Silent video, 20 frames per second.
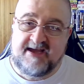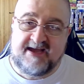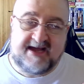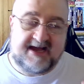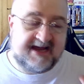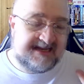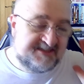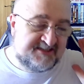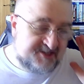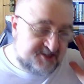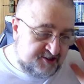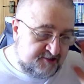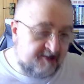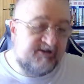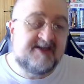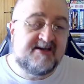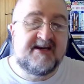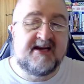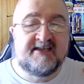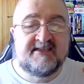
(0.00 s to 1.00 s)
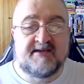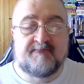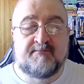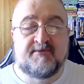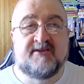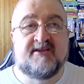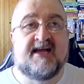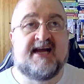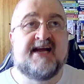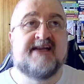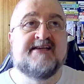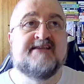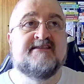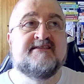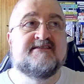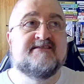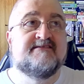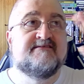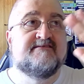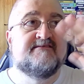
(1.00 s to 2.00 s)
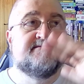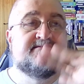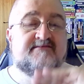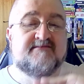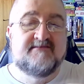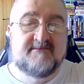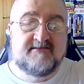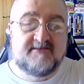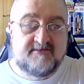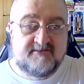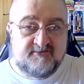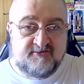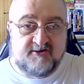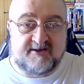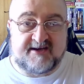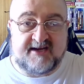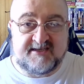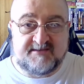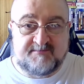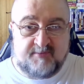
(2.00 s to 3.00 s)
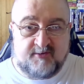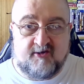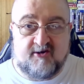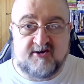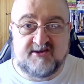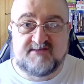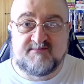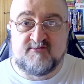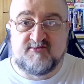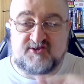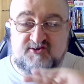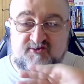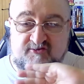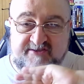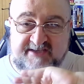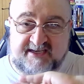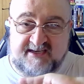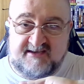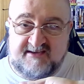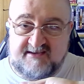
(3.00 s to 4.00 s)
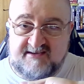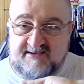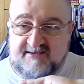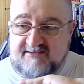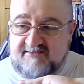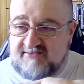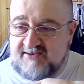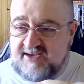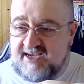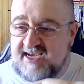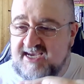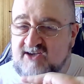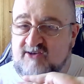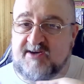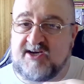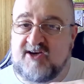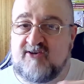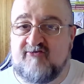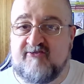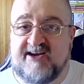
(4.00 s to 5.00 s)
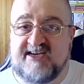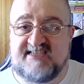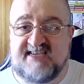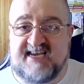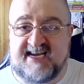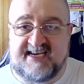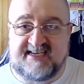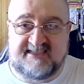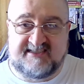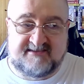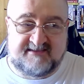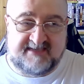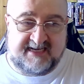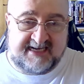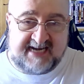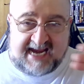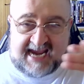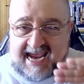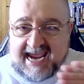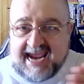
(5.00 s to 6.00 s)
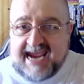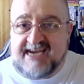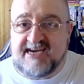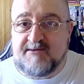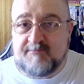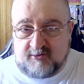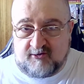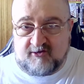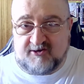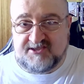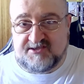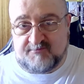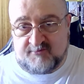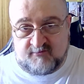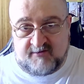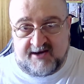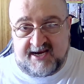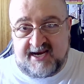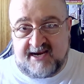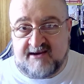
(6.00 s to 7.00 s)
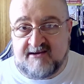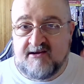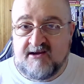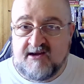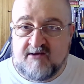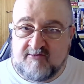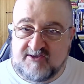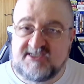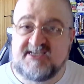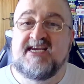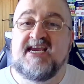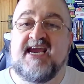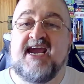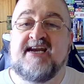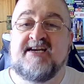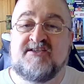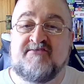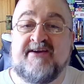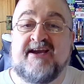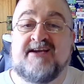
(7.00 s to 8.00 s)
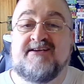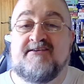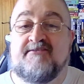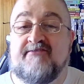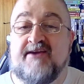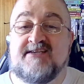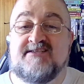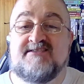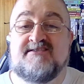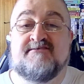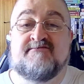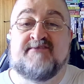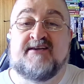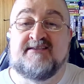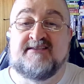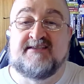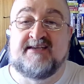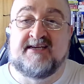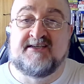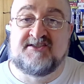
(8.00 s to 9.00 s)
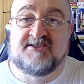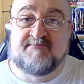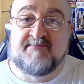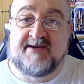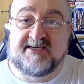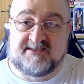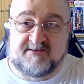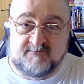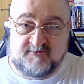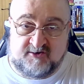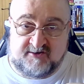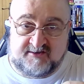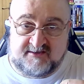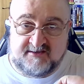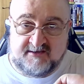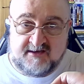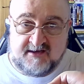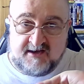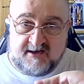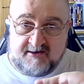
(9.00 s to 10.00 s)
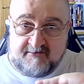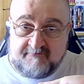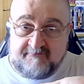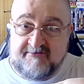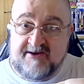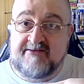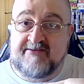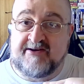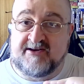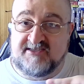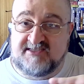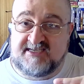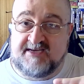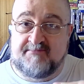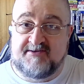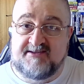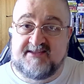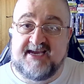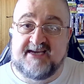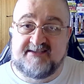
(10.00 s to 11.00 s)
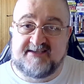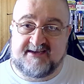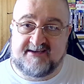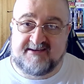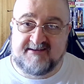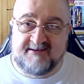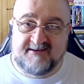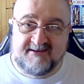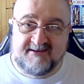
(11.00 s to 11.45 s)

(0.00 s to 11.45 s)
as good and as a bland look as possible, so that he cannot be criticised in any possible way, which again is very defensive, and it just makes him look very unsympathetic,